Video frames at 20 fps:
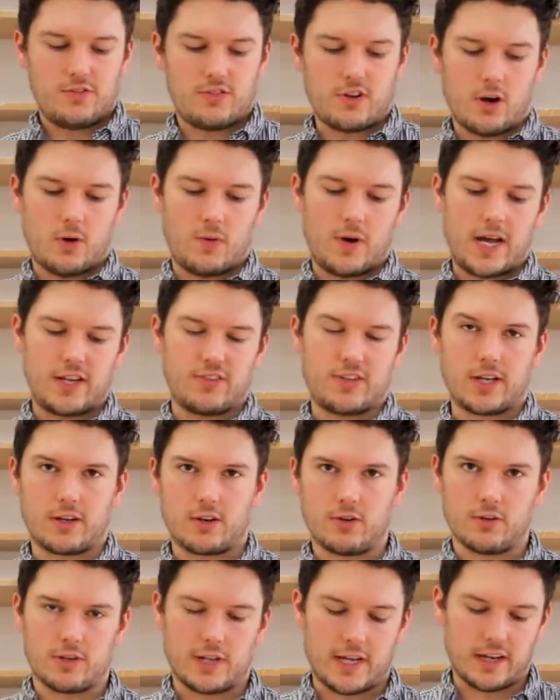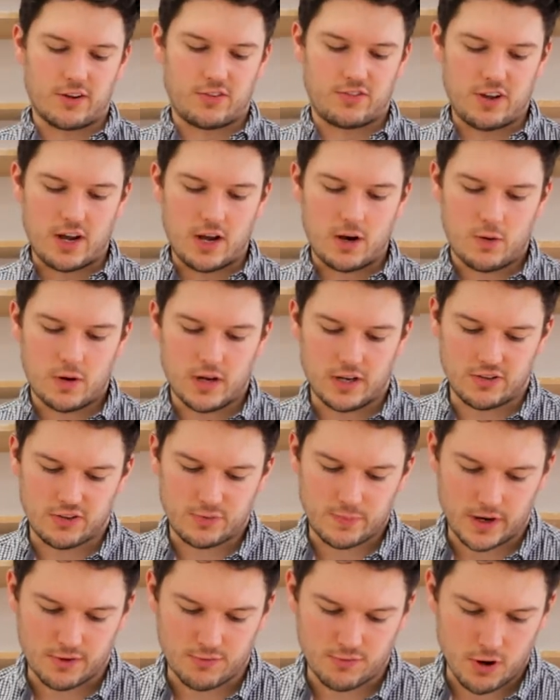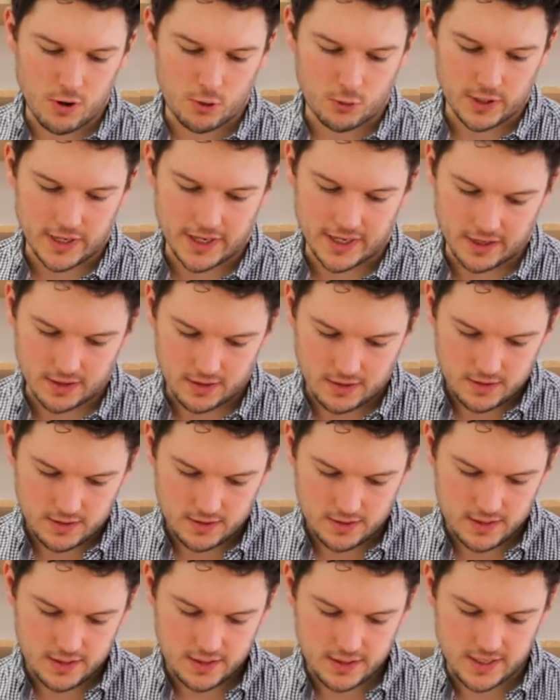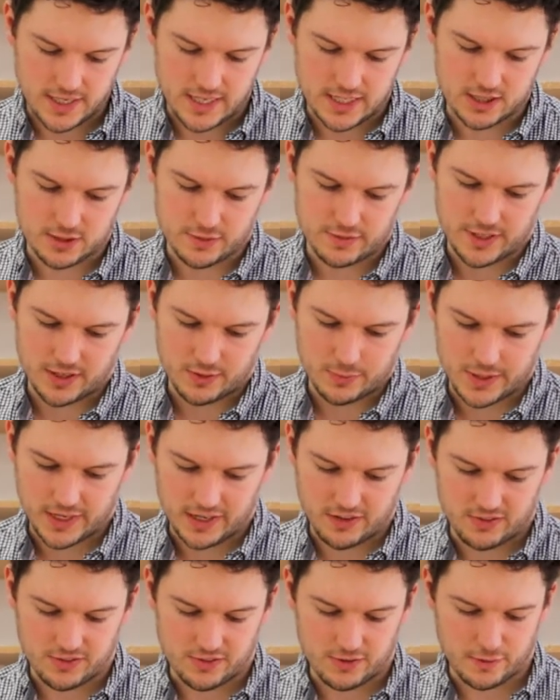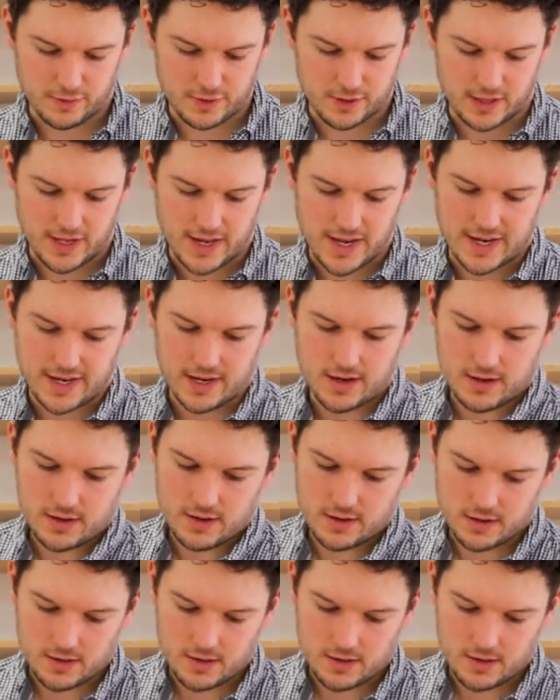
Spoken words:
So hand angled like so, and just by rolling each of these pieces of clay